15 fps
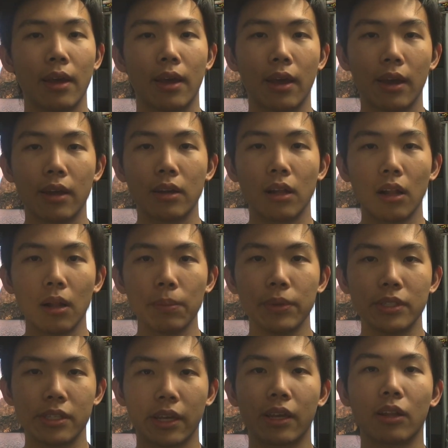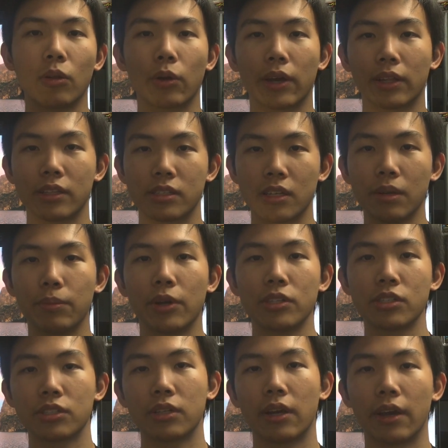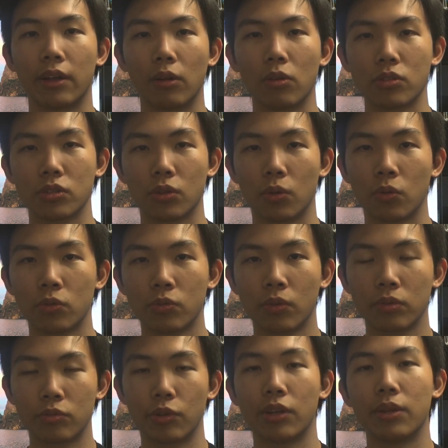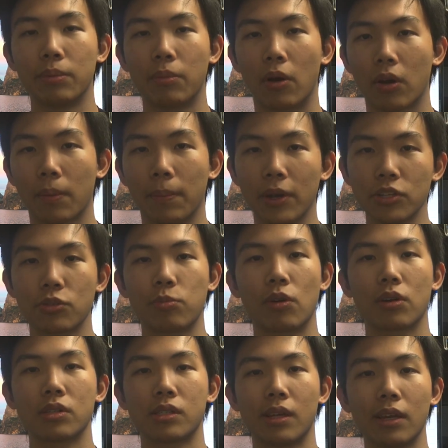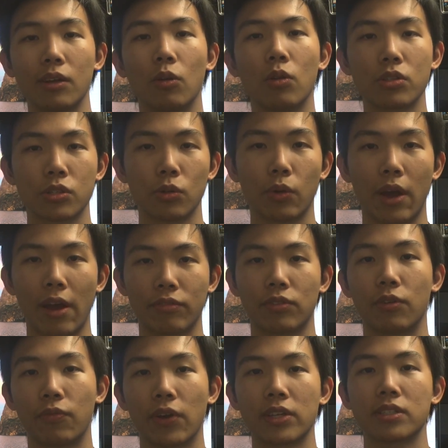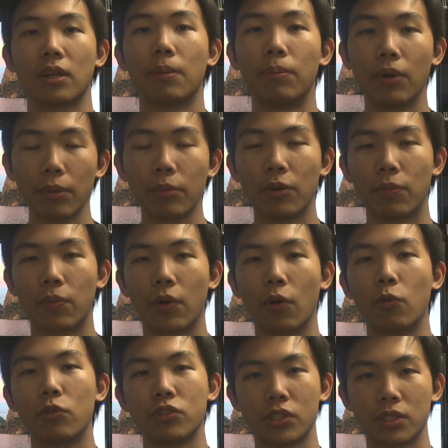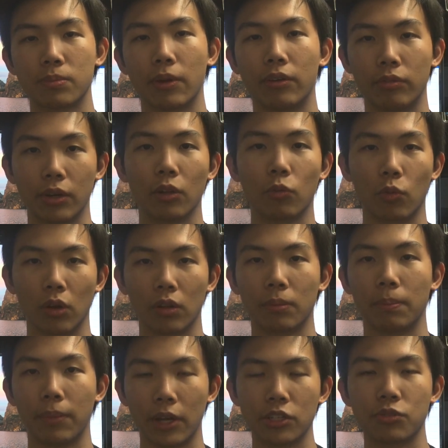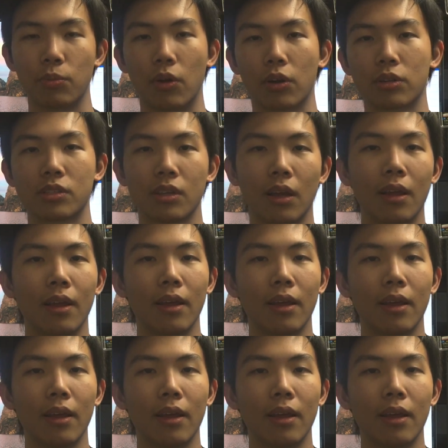And I'll be taking a look at the Cinebench and also three D Mark benchmarks and also After Effects and Premiere Pro, which is my real world benchmarks.